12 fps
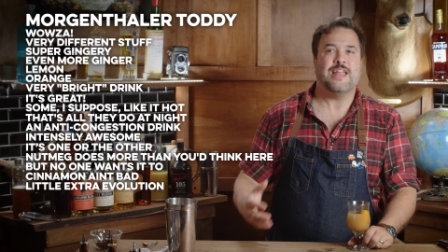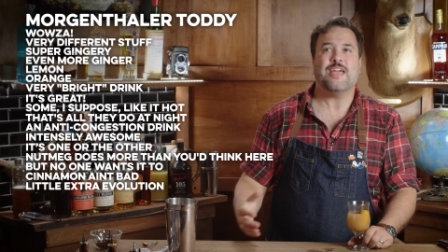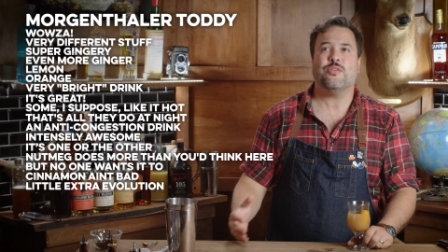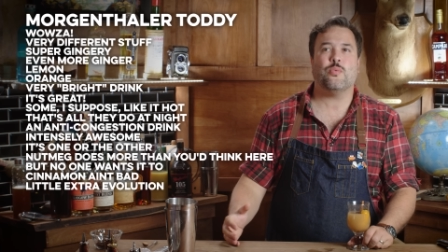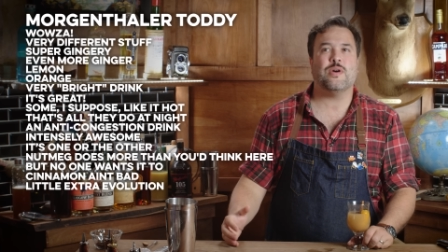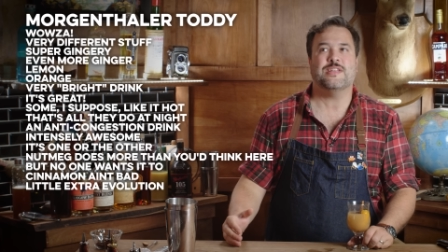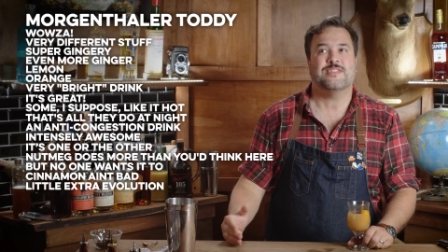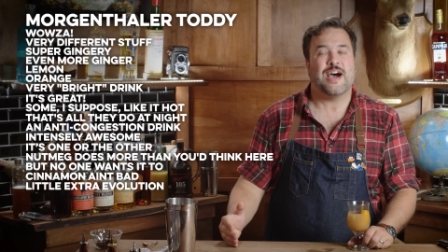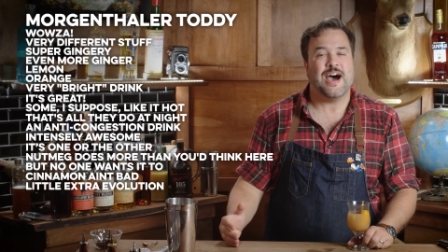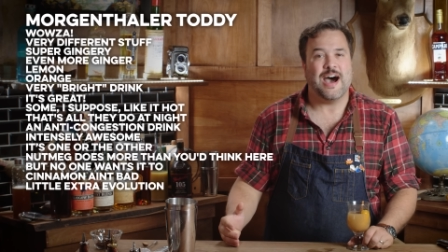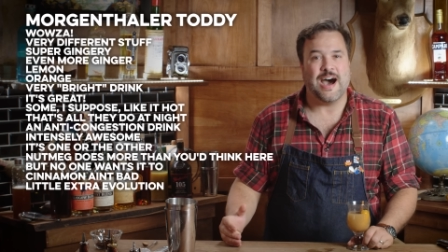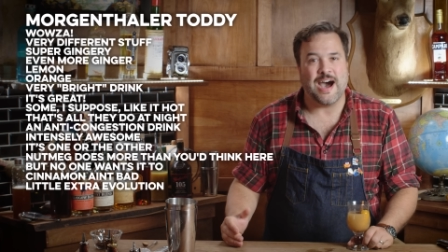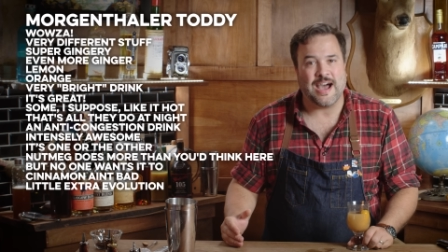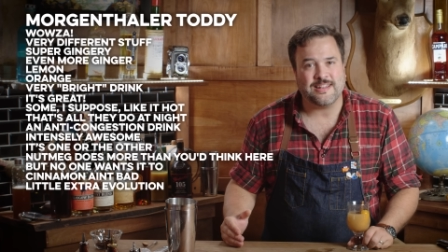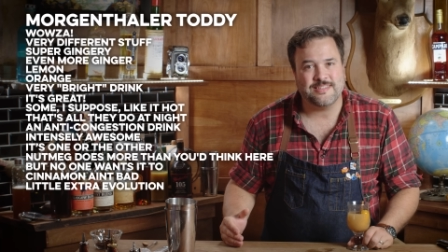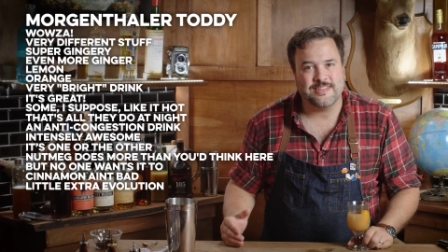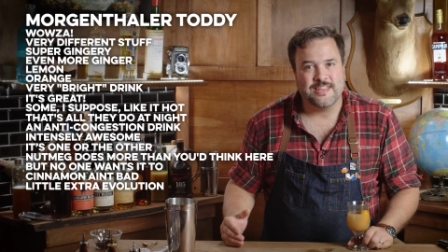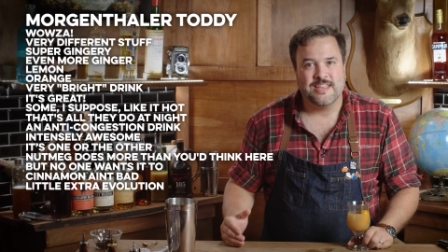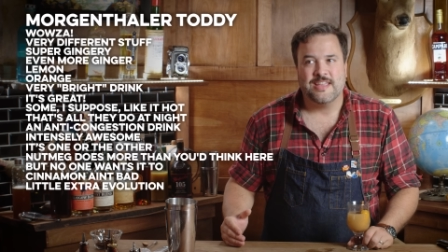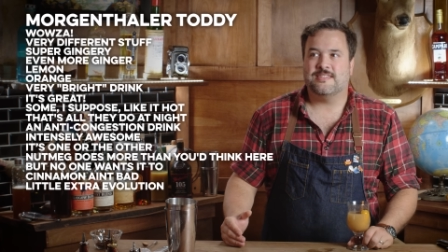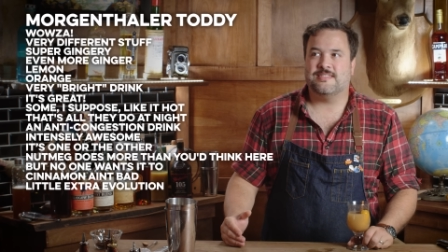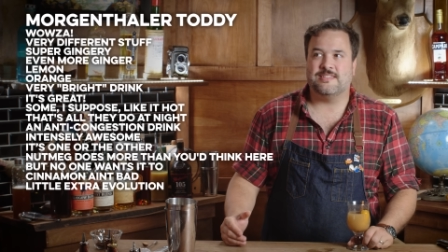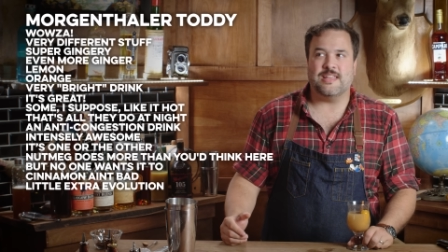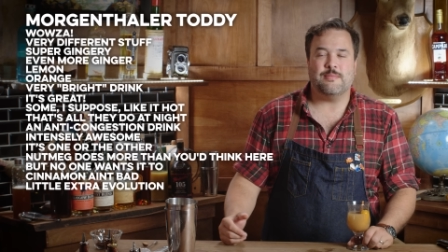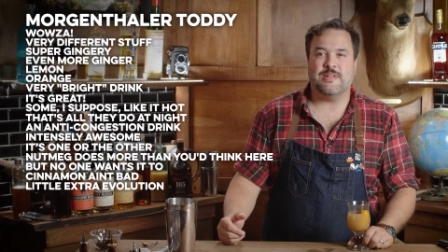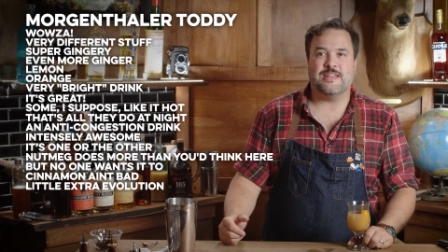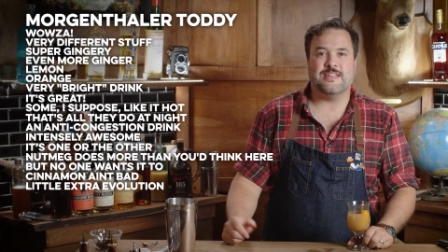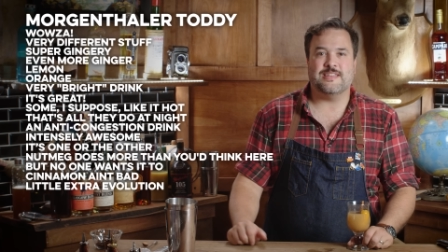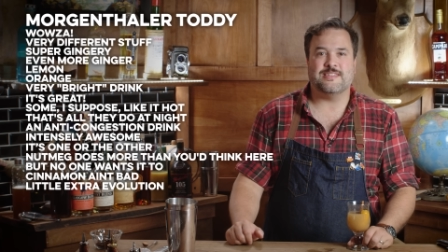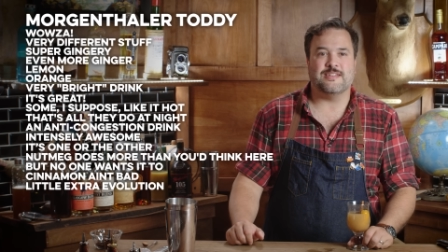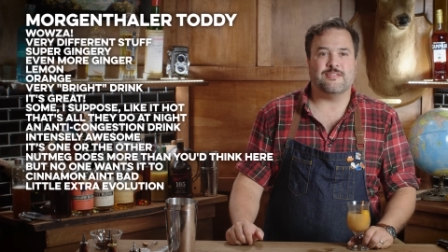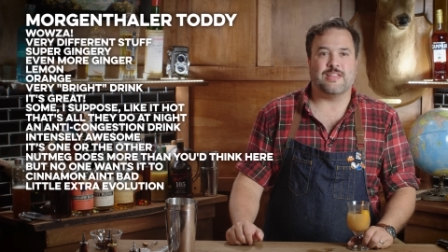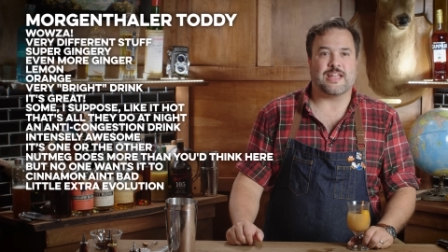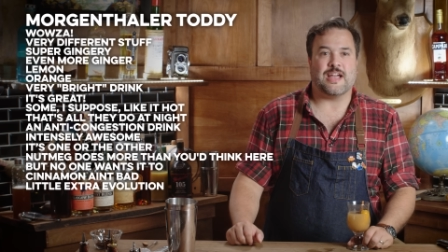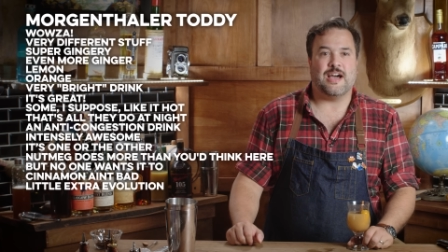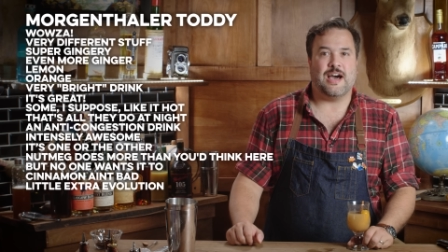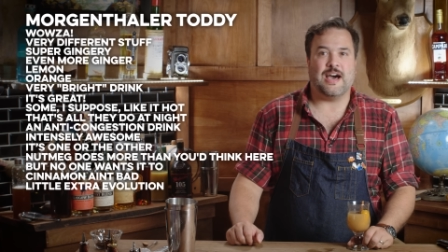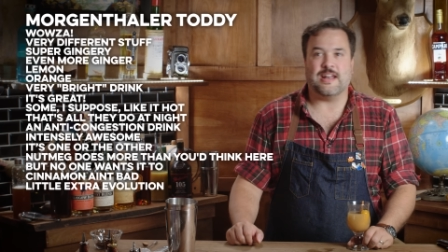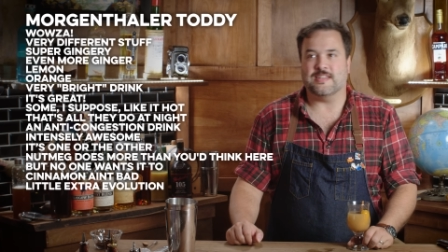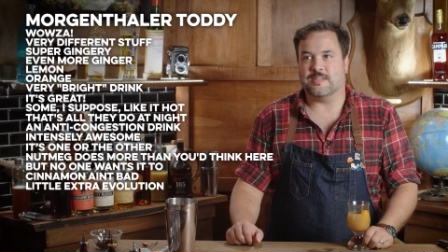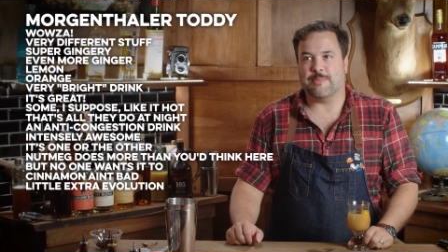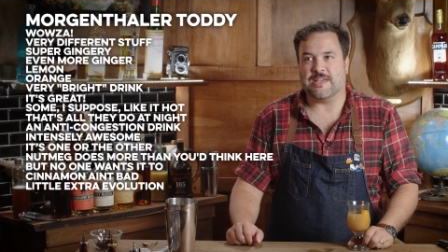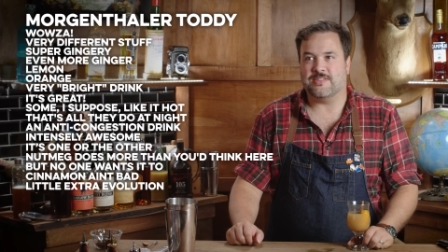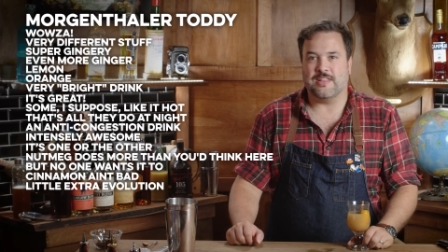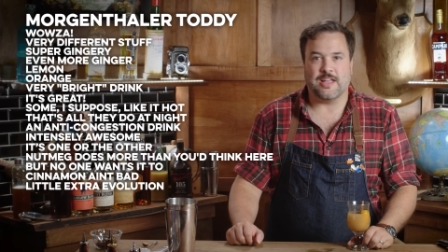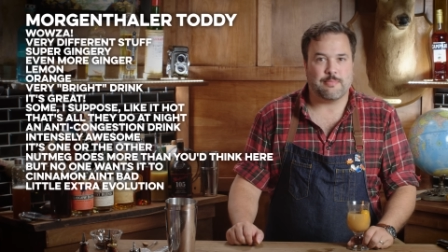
neither one is hot. Cinnamon isn't like hot and spicy